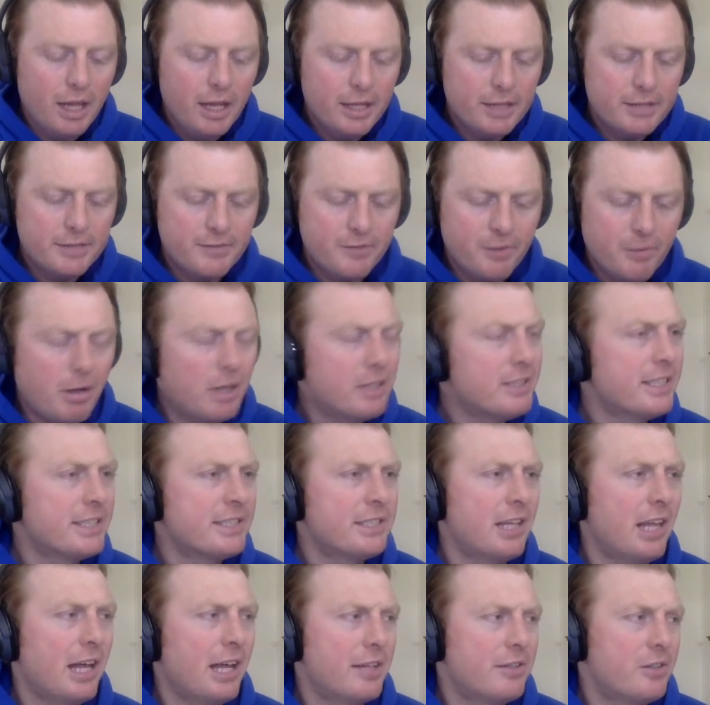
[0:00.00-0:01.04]
Football takes
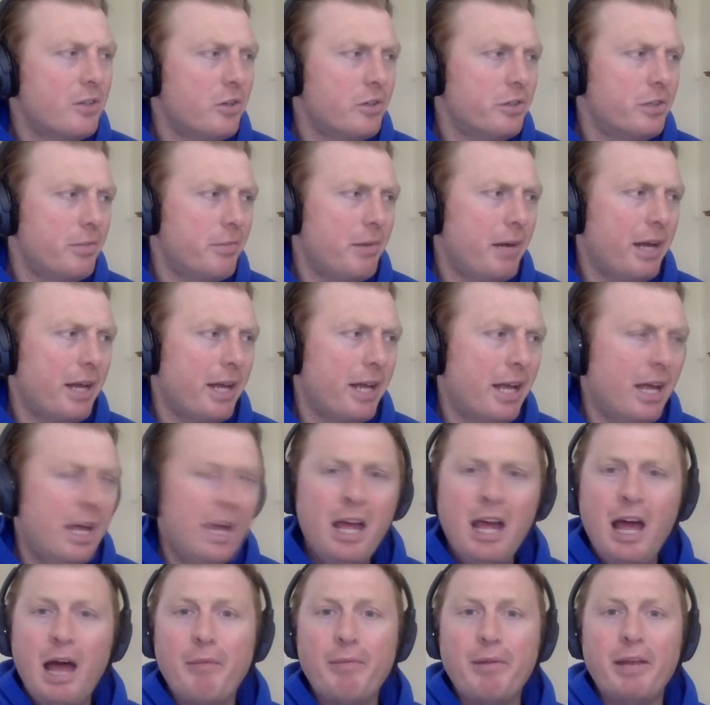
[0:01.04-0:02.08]
a lot of toll on your body.
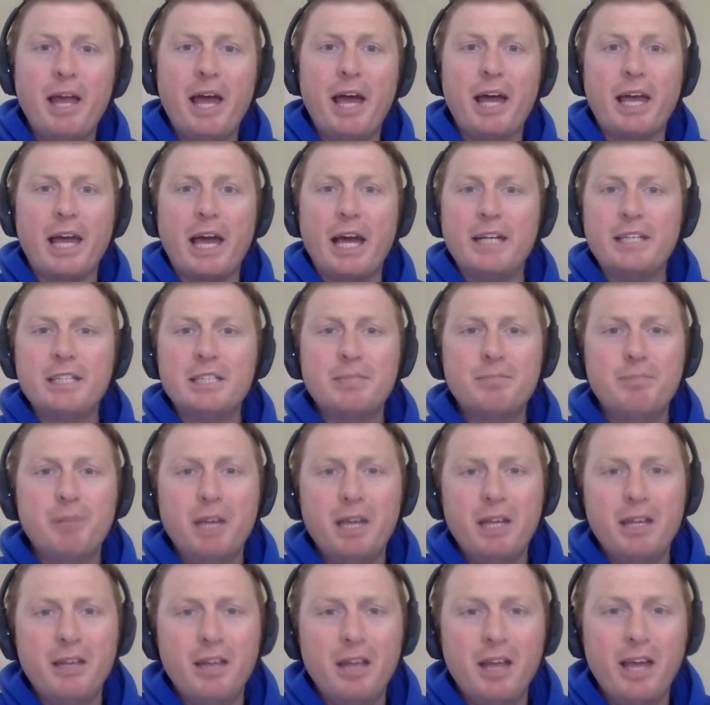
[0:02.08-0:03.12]
I mean, heck, I just
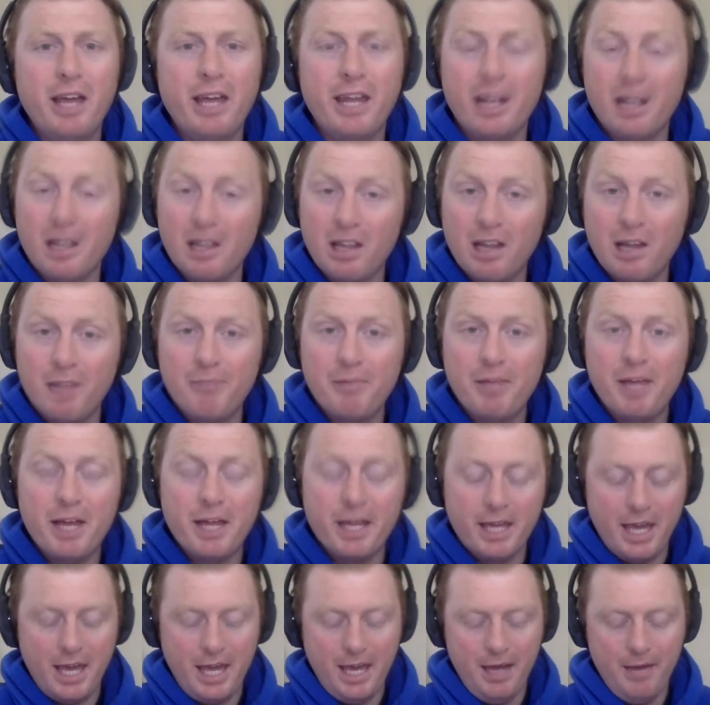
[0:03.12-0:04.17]
played an alumni
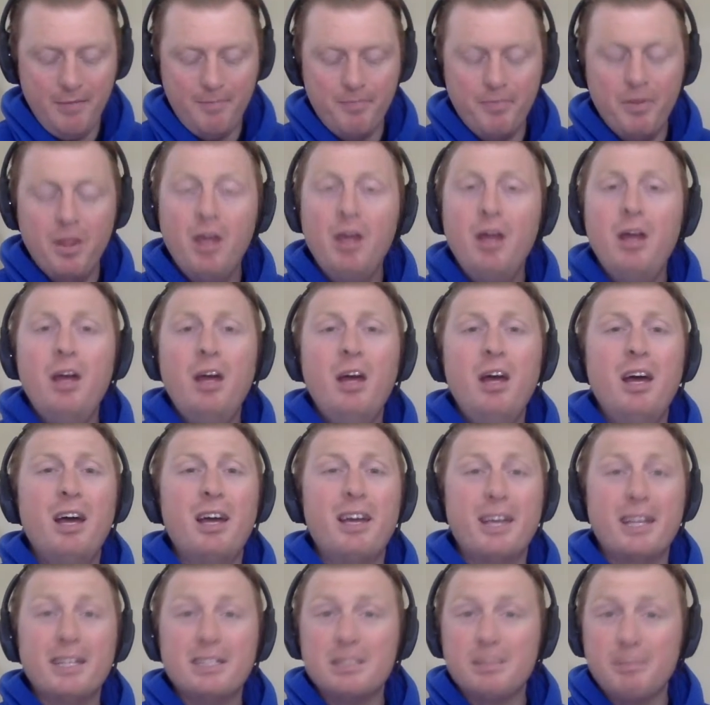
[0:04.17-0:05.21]
game
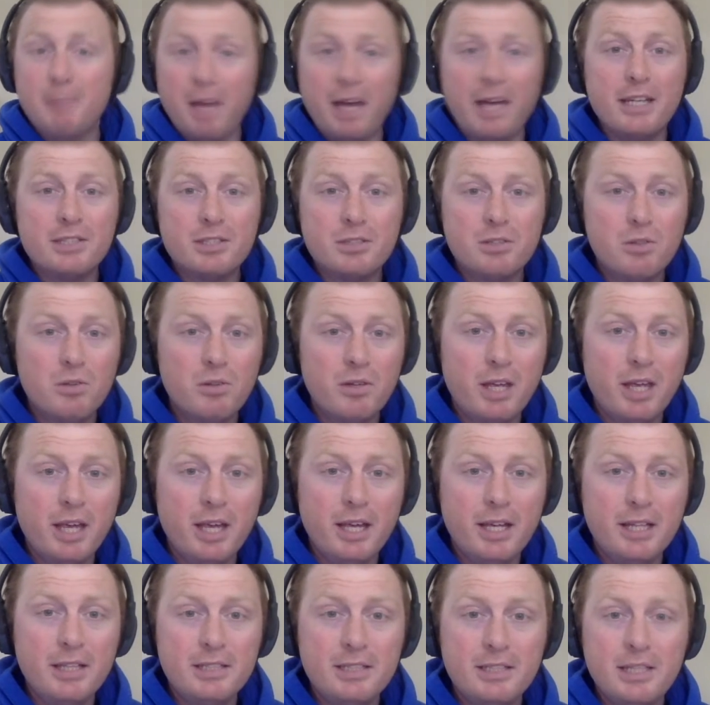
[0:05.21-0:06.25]
against some high school
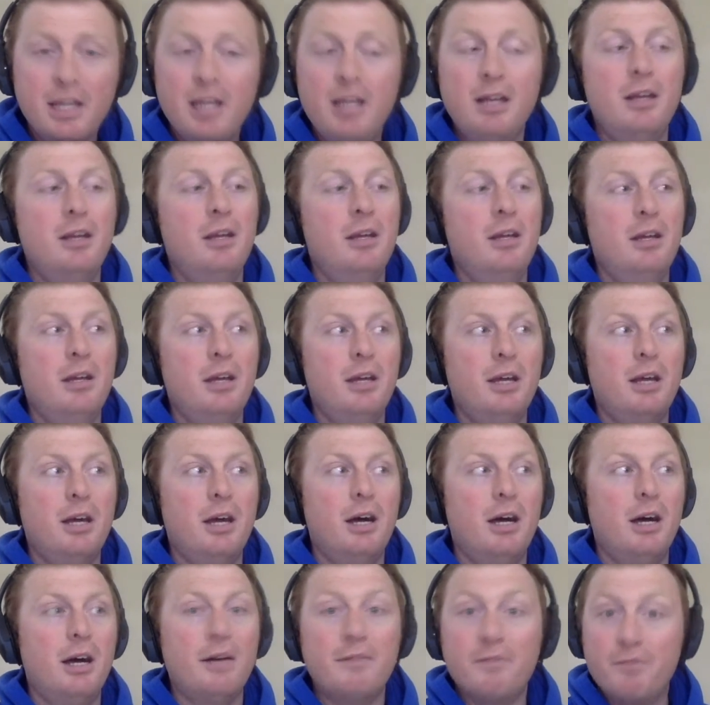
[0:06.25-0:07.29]
kids
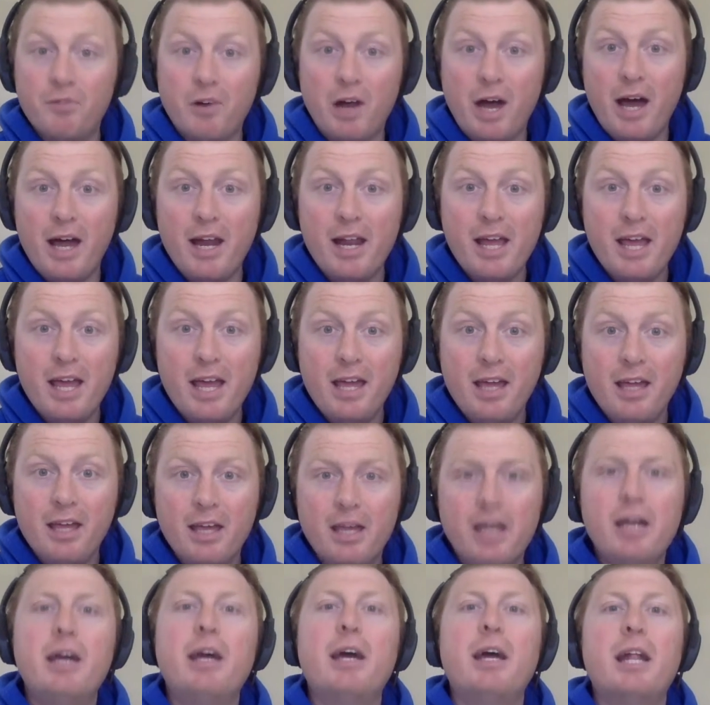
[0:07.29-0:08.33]
on Friday,
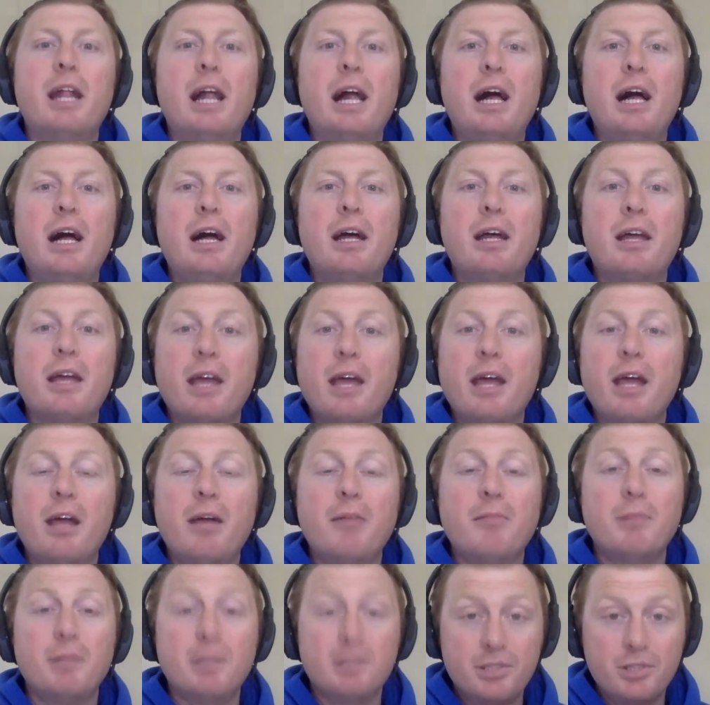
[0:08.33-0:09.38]
and I
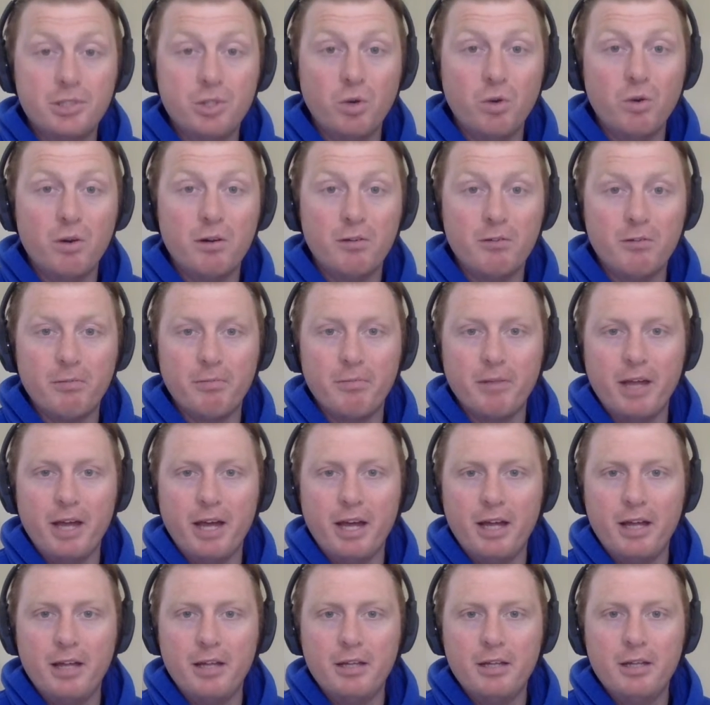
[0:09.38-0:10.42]
am sore from
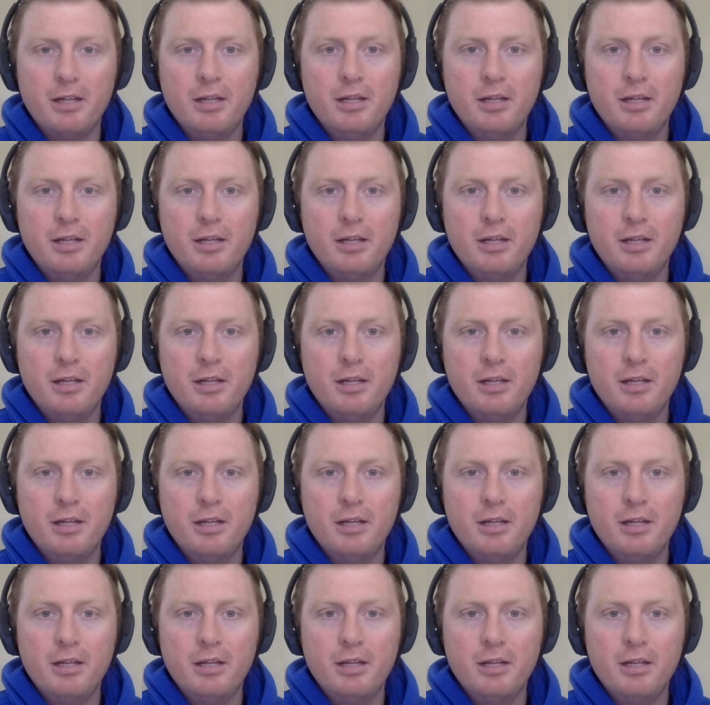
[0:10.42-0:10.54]
that.